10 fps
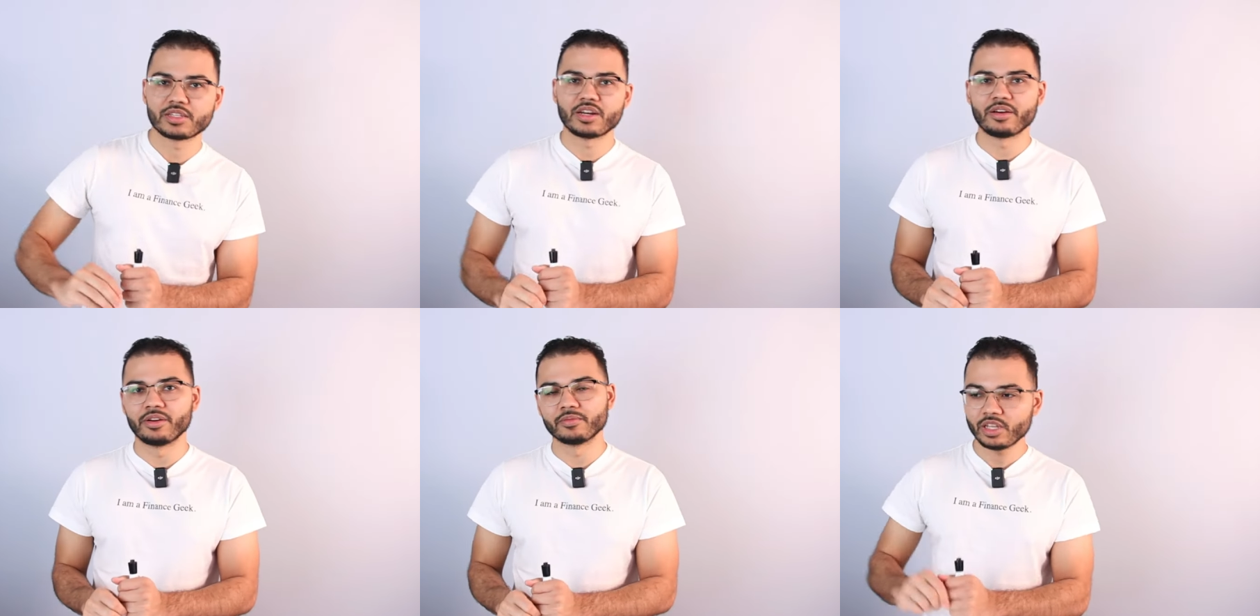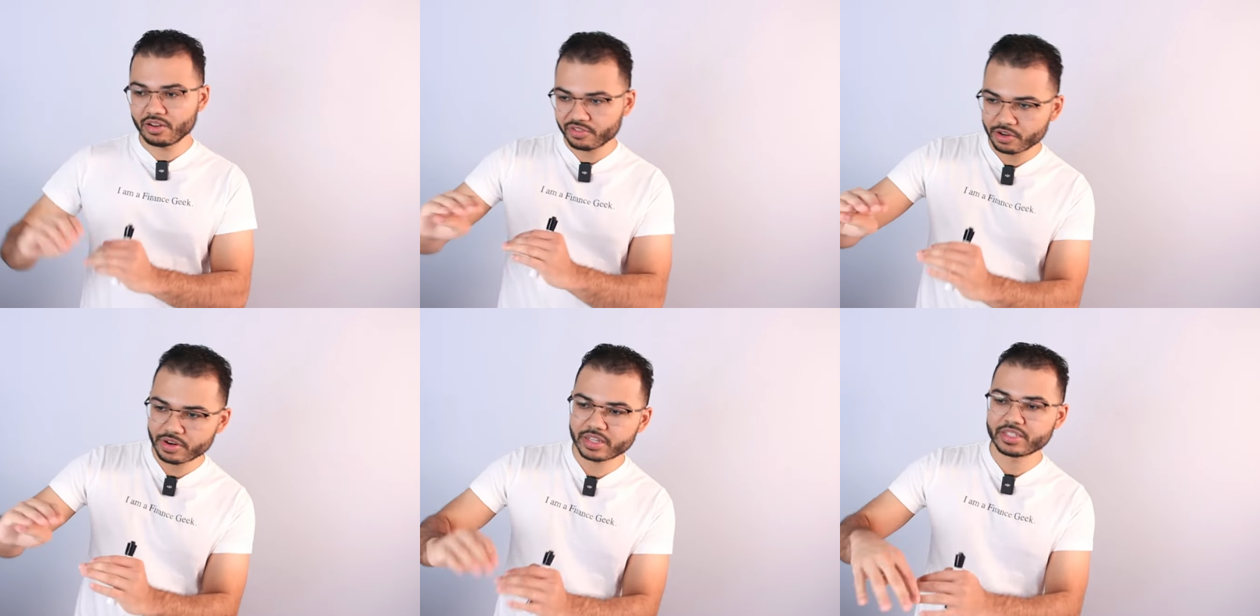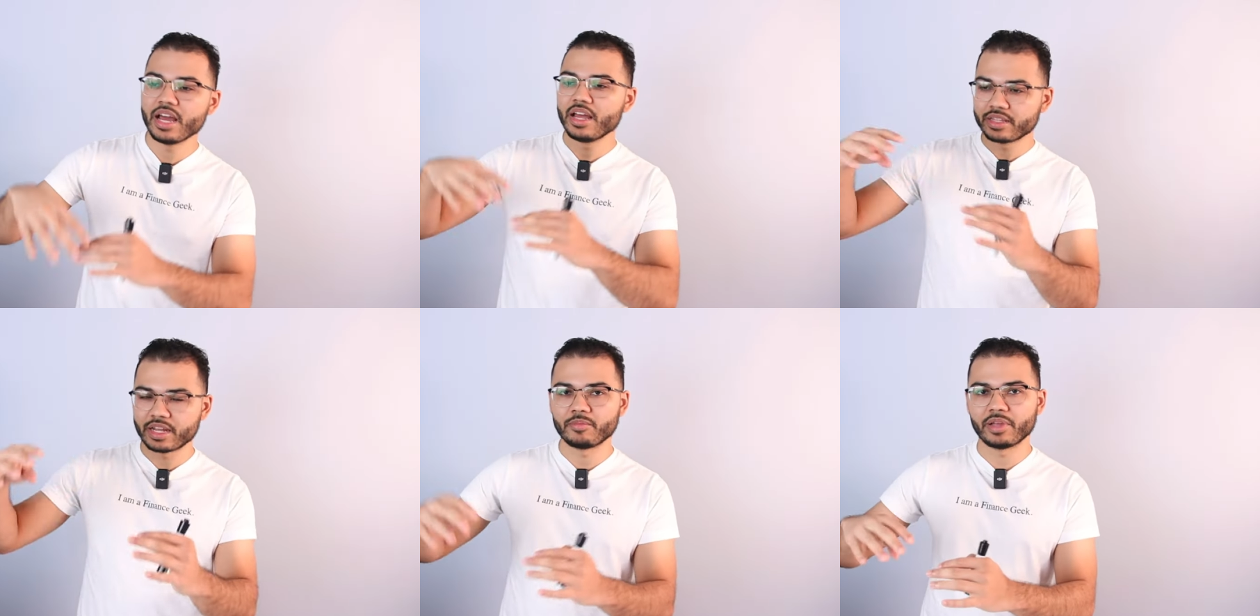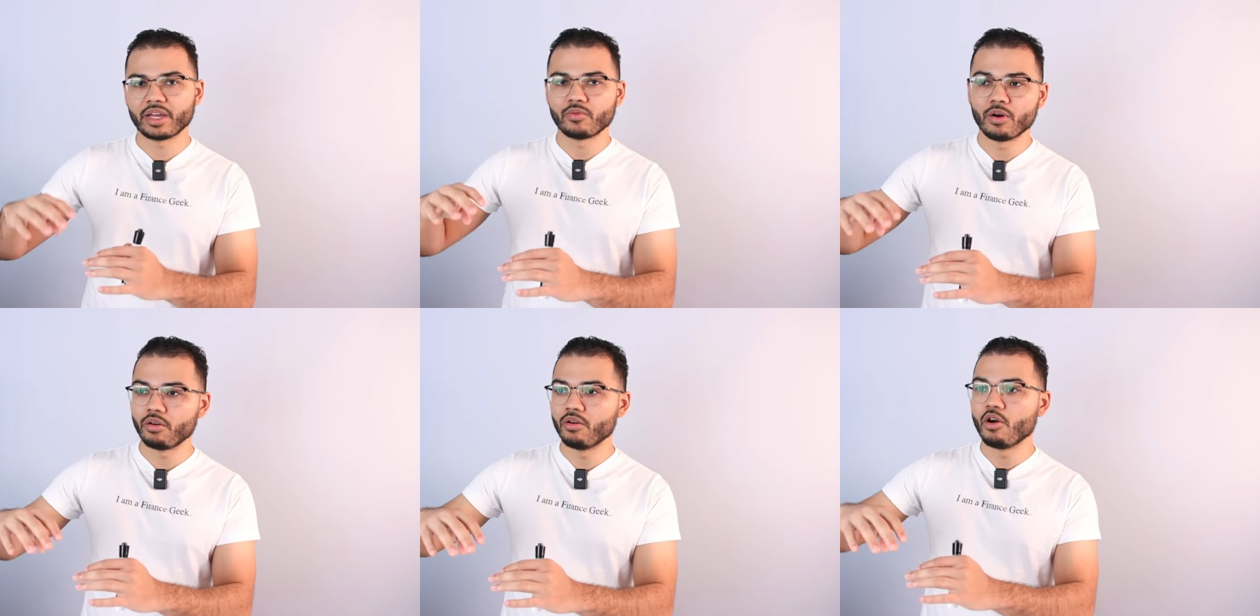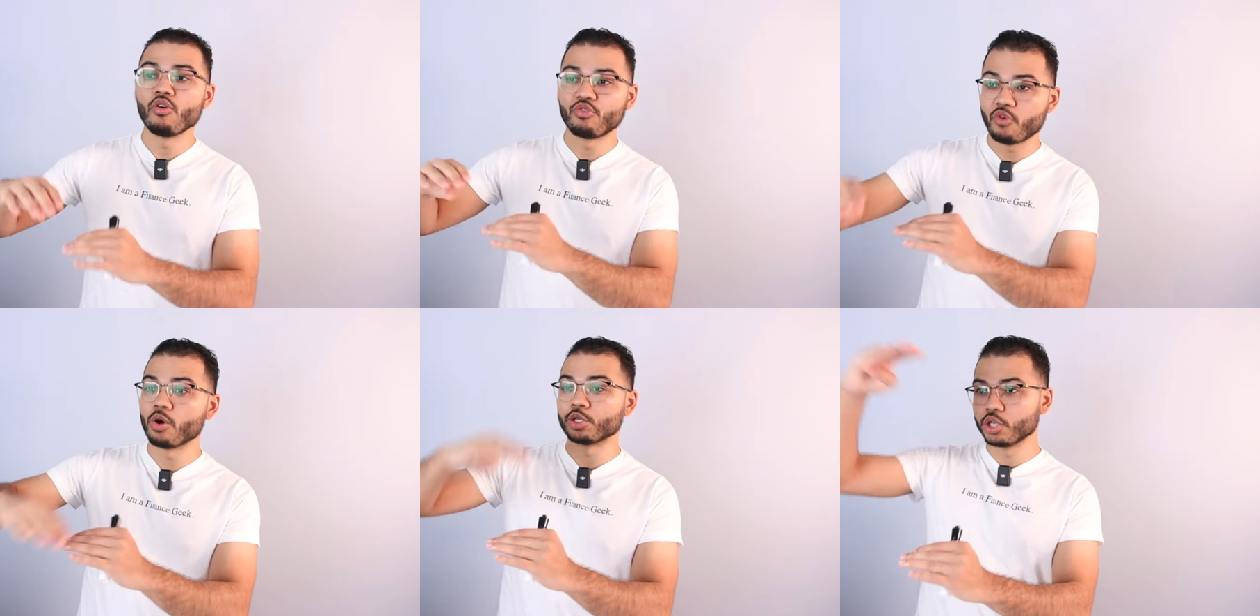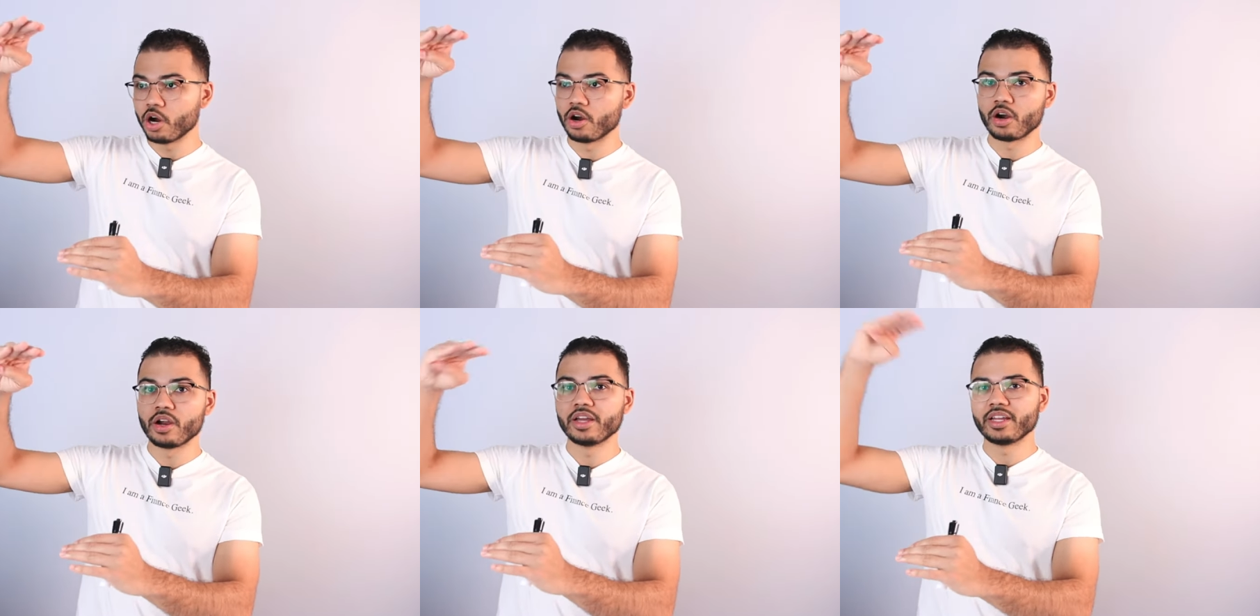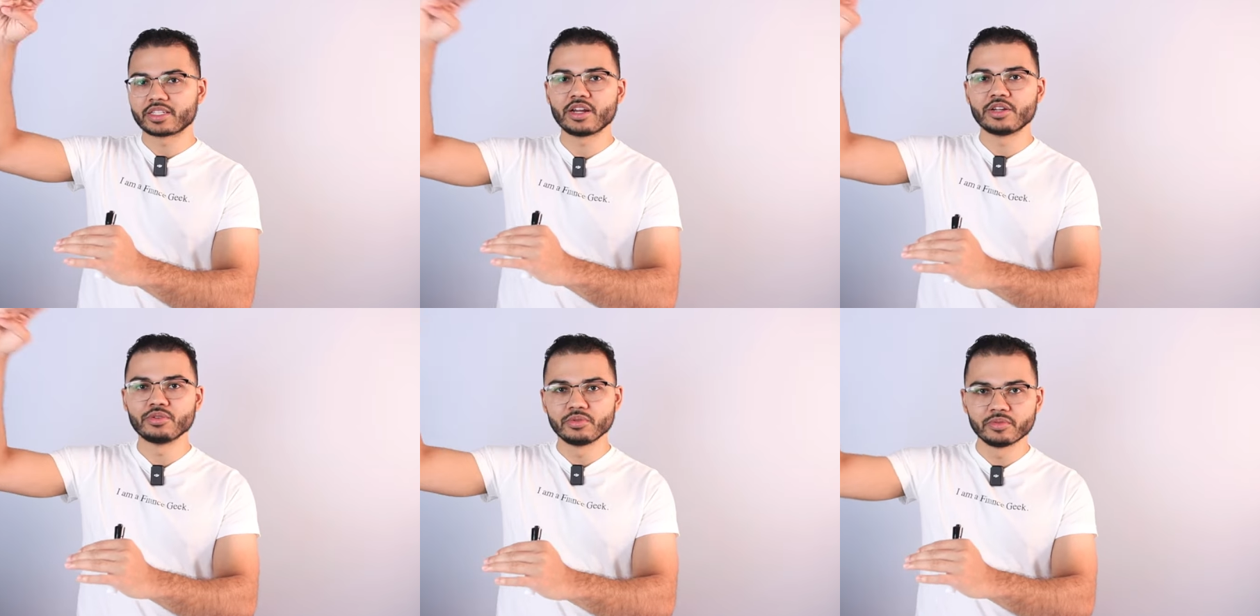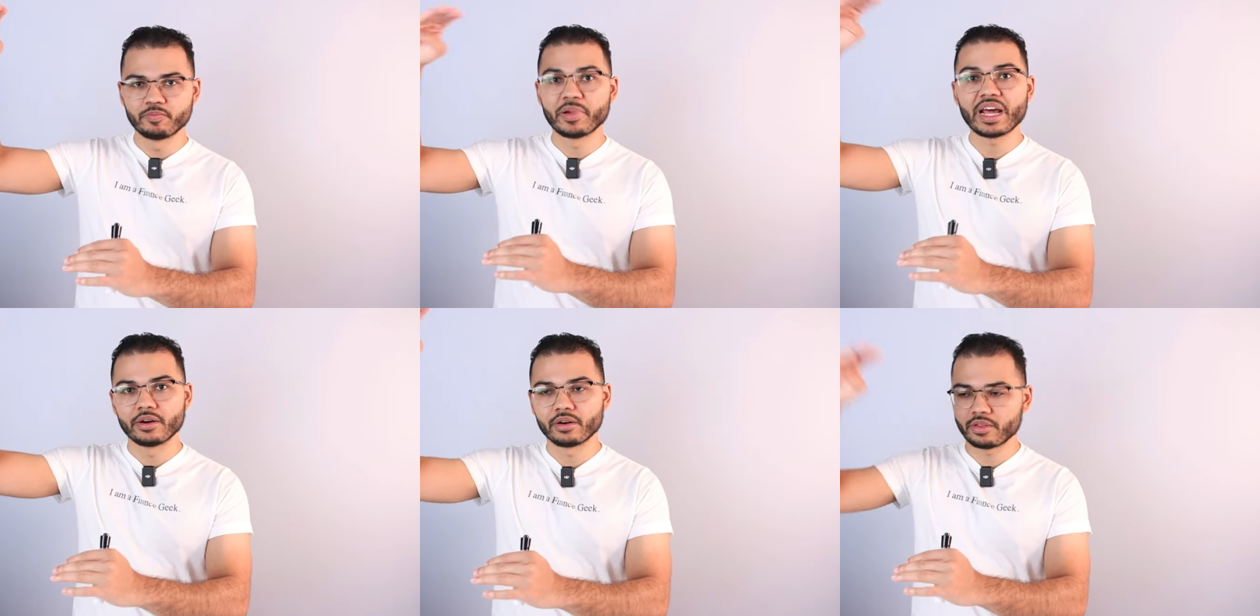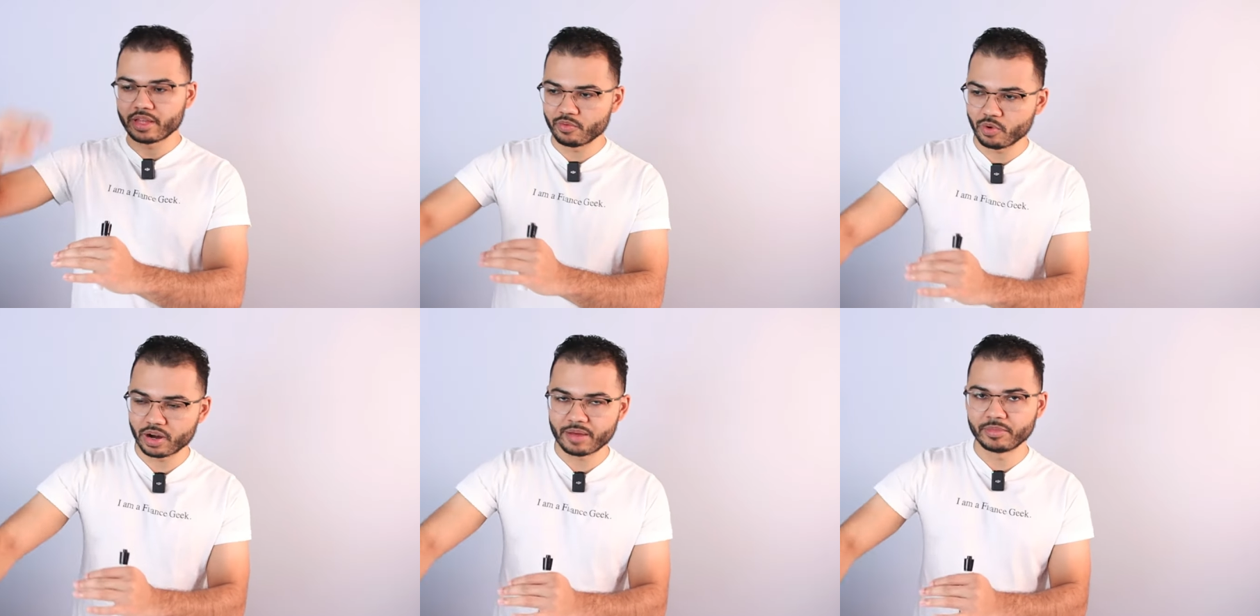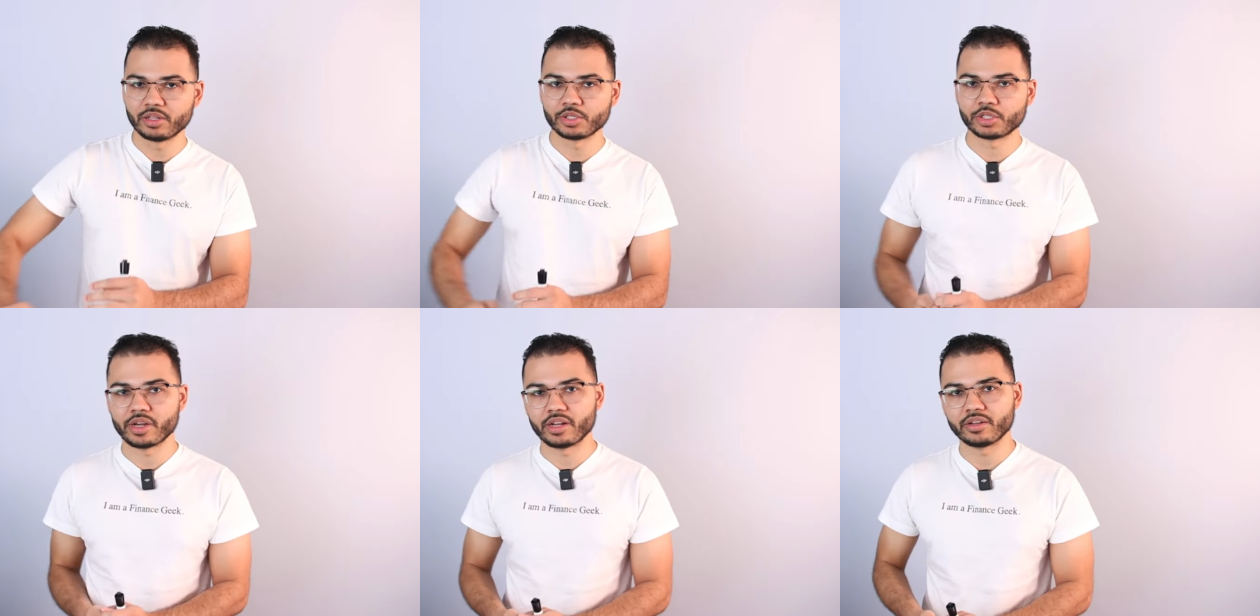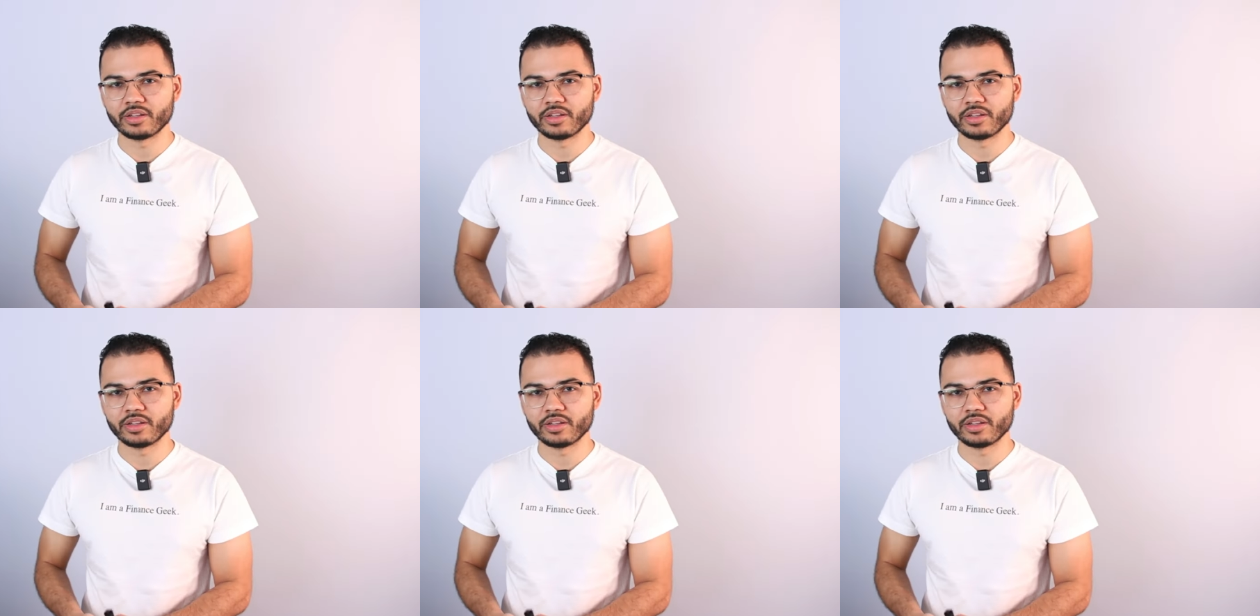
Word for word: scenario. And if there is, then I'm like, well, for sure, it's gonna do better than what I'm illustrating.